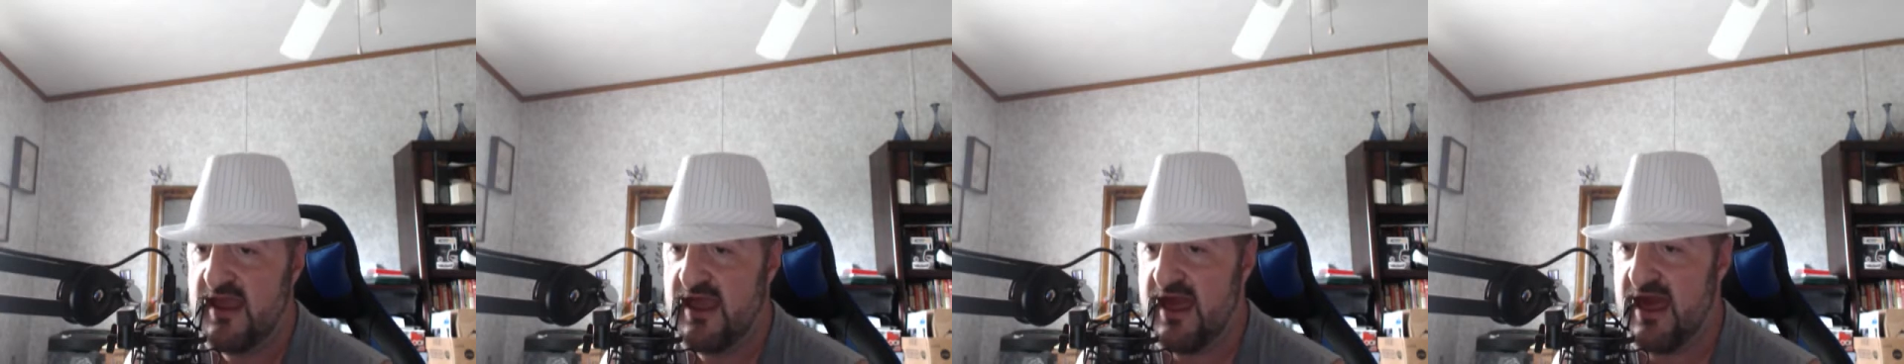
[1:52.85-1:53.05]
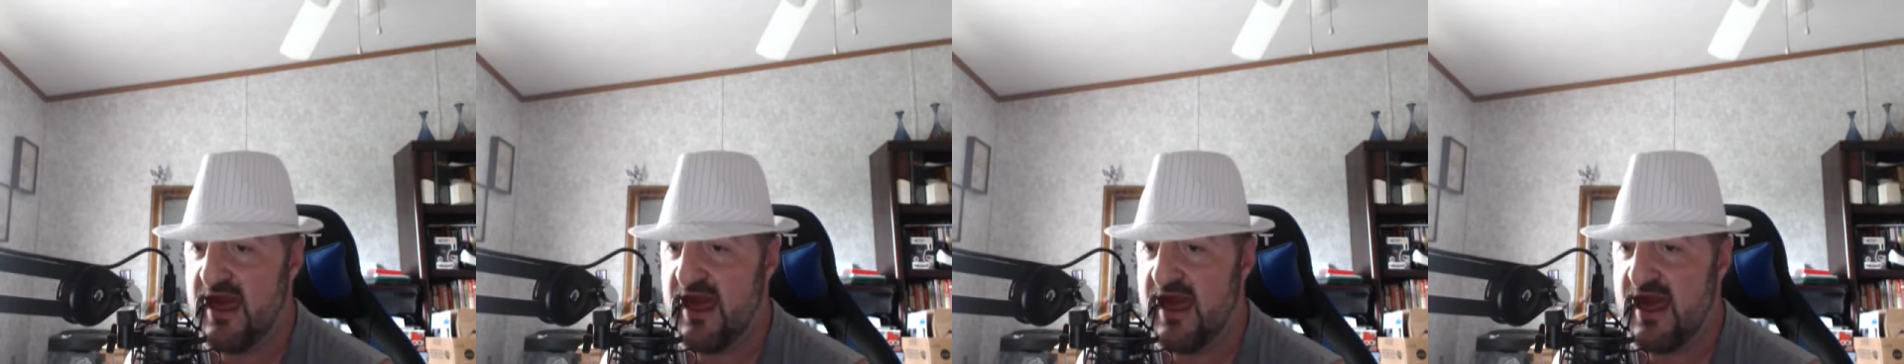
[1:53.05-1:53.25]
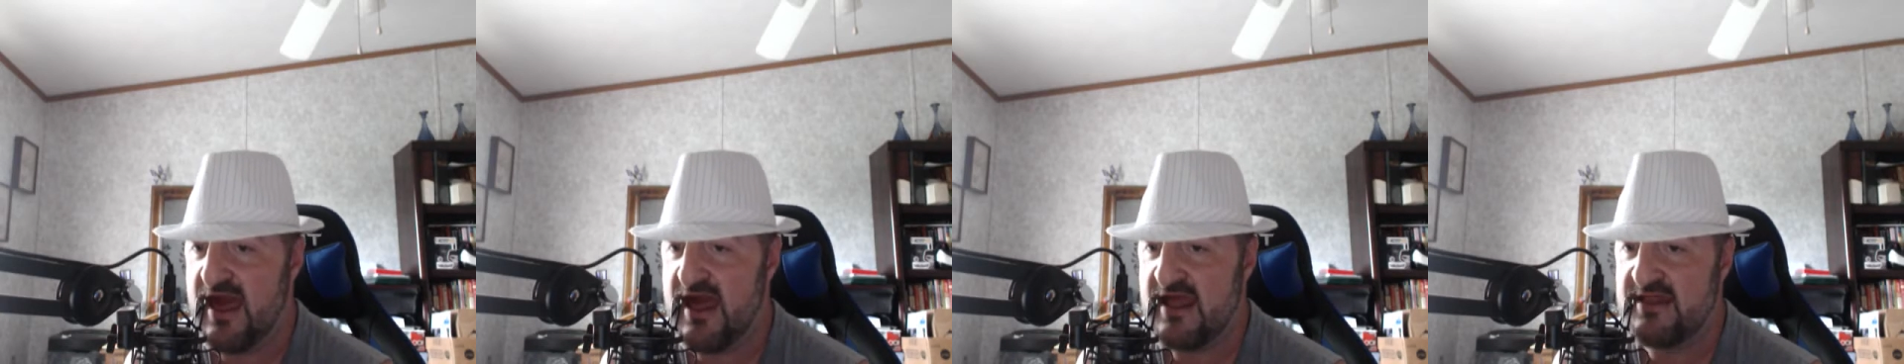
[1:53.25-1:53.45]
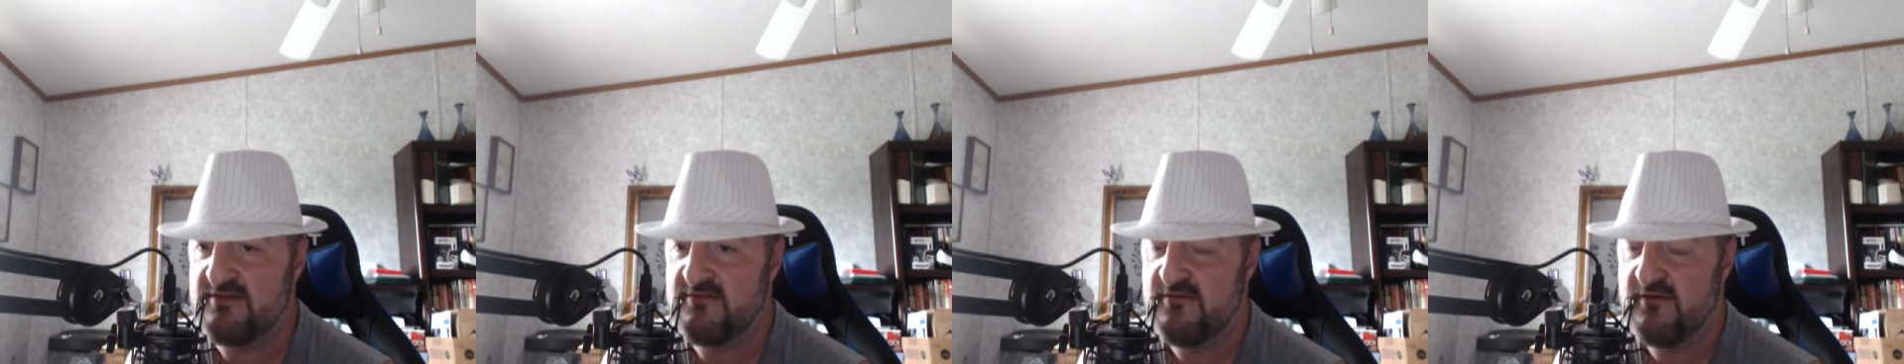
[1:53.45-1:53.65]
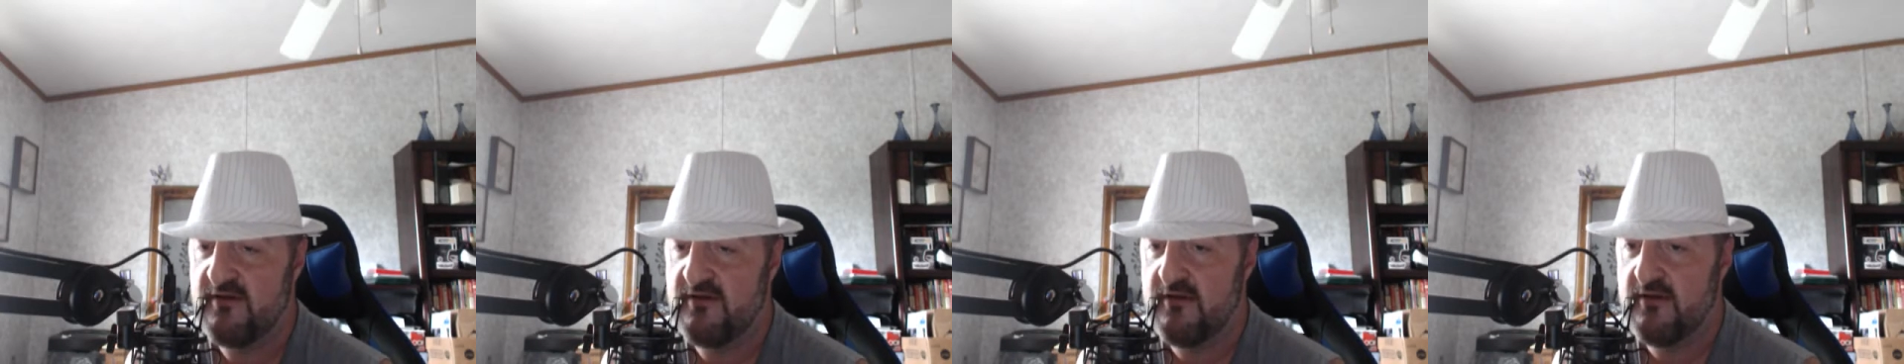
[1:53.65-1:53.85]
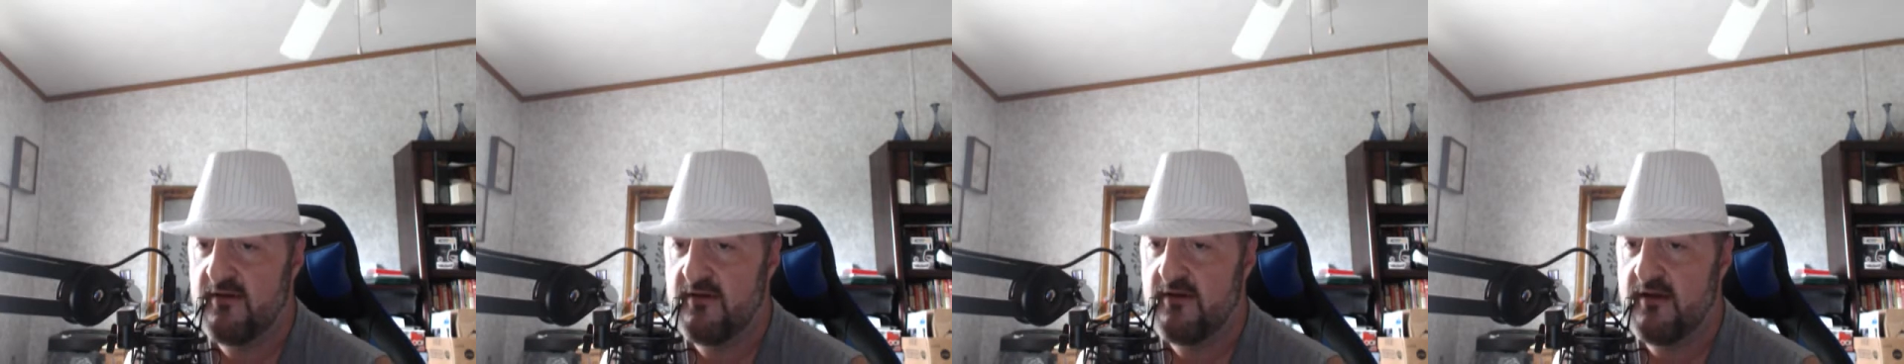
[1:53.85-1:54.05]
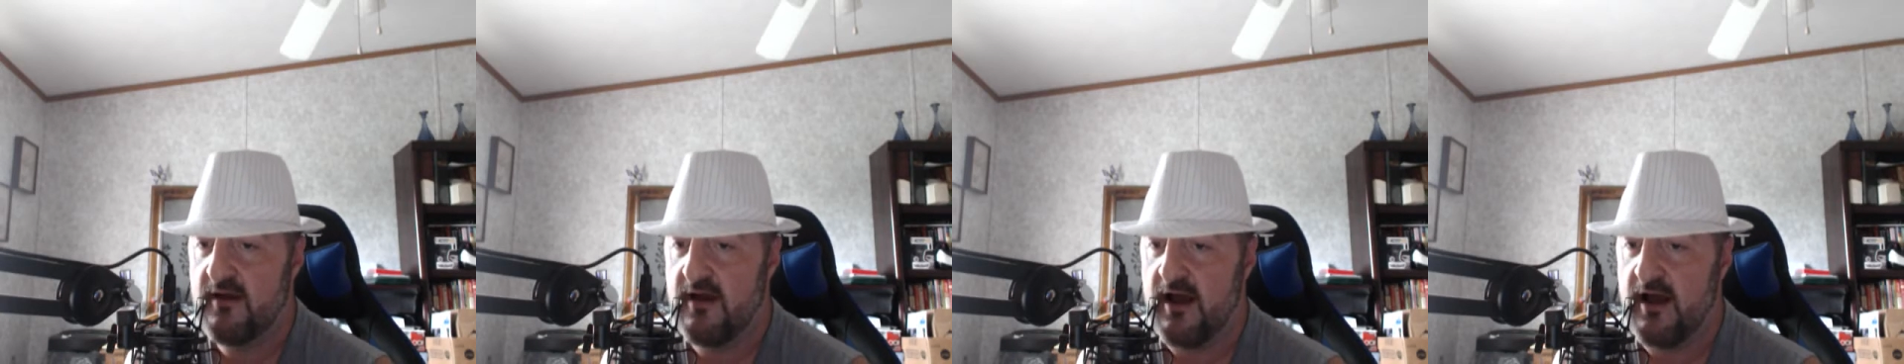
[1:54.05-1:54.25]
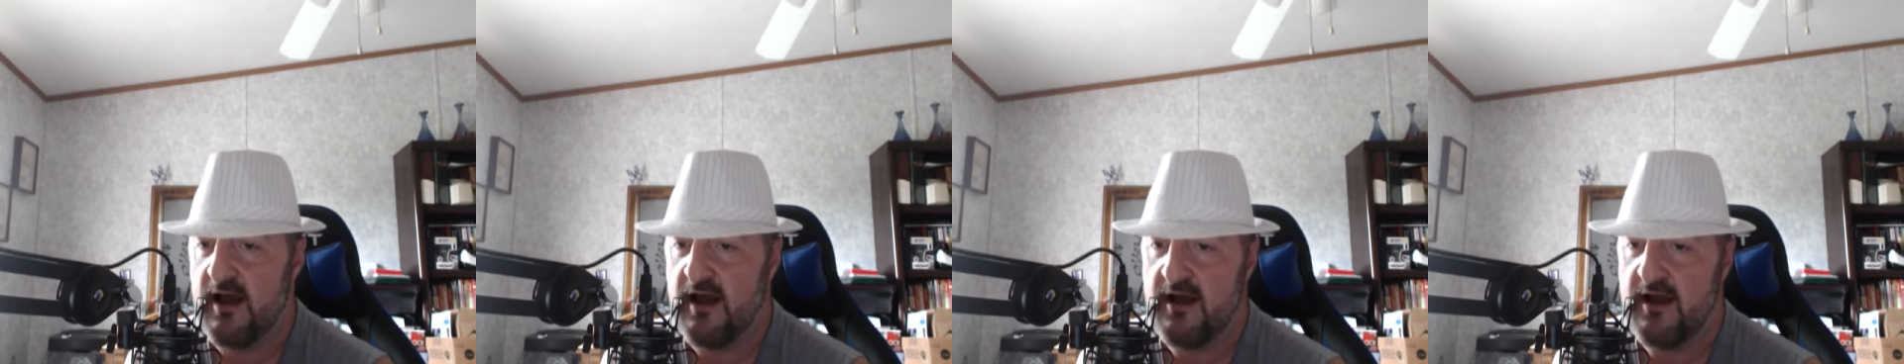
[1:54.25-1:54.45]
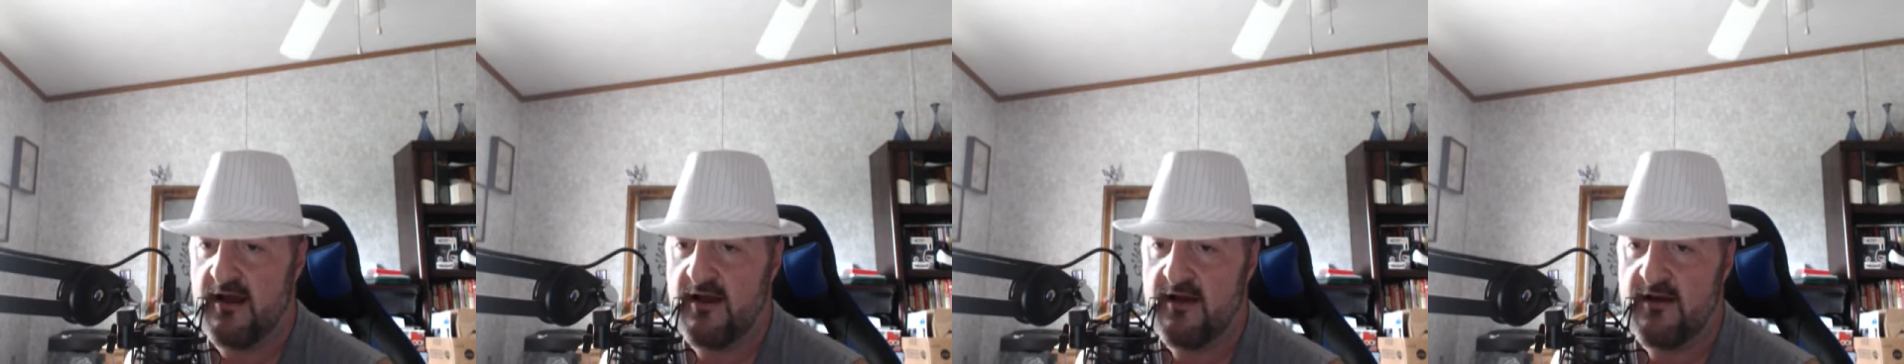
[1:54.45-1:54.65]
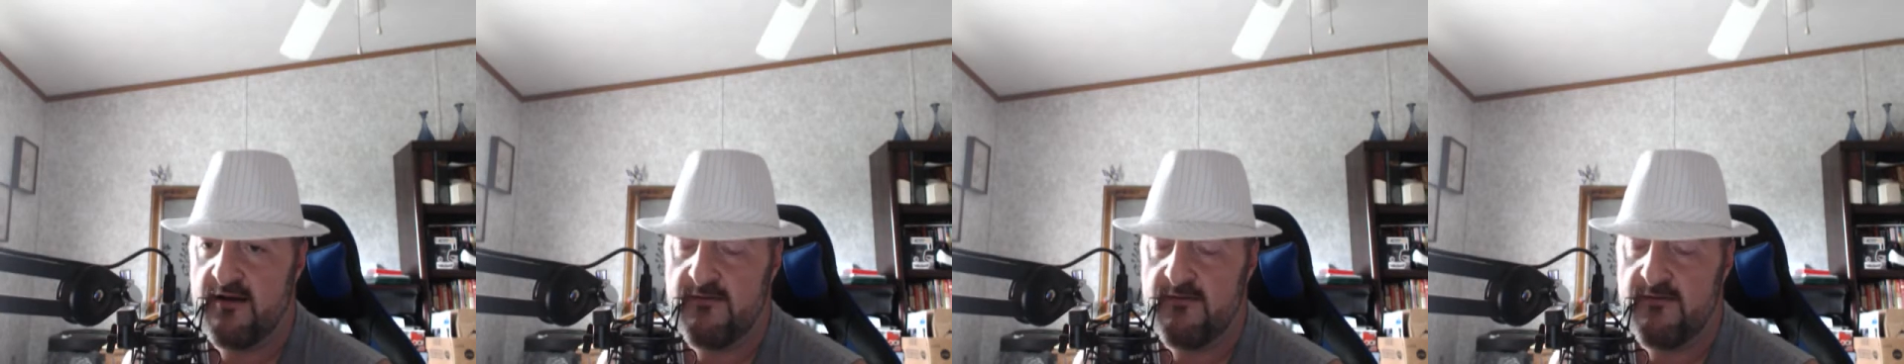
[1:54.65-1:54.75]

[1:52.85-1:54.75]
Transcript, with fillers: And uh,